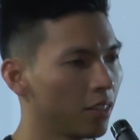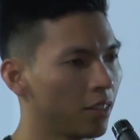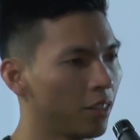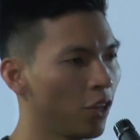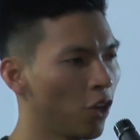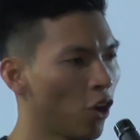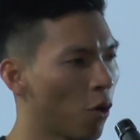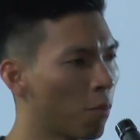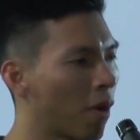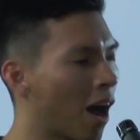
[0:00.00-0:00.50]

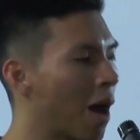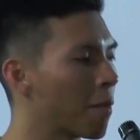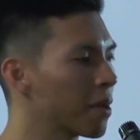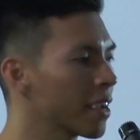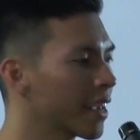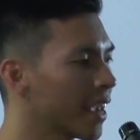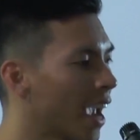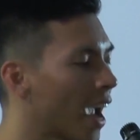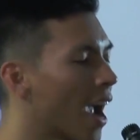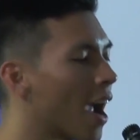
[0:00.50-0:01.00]
The
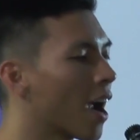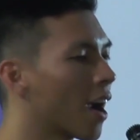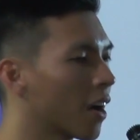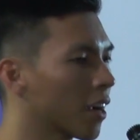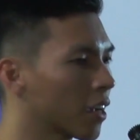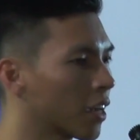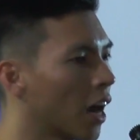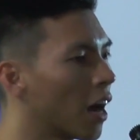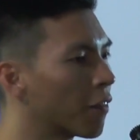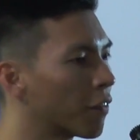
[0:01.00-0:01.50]

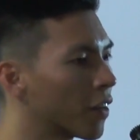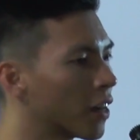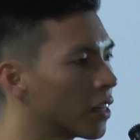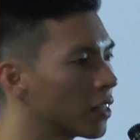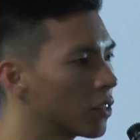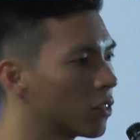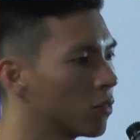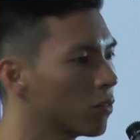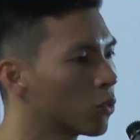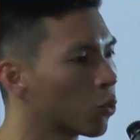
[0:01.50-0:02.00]
Obamacare
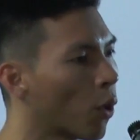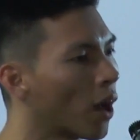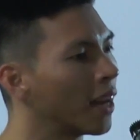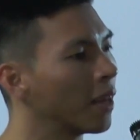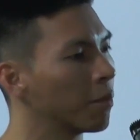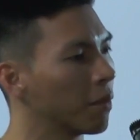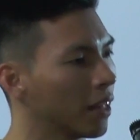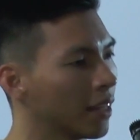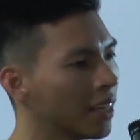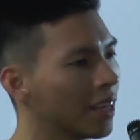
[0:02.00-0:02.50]
covered
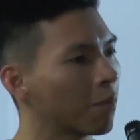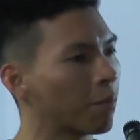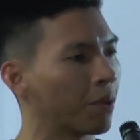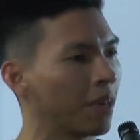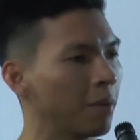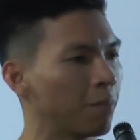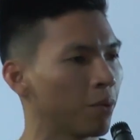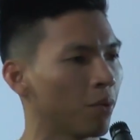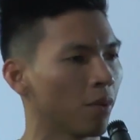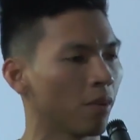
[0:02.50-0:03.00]
20 million
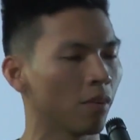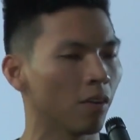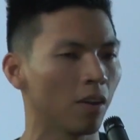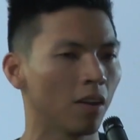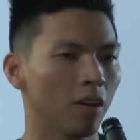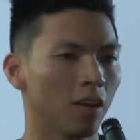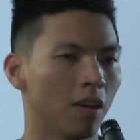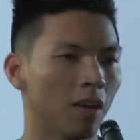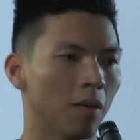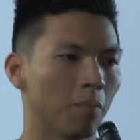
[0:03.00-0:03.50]
people,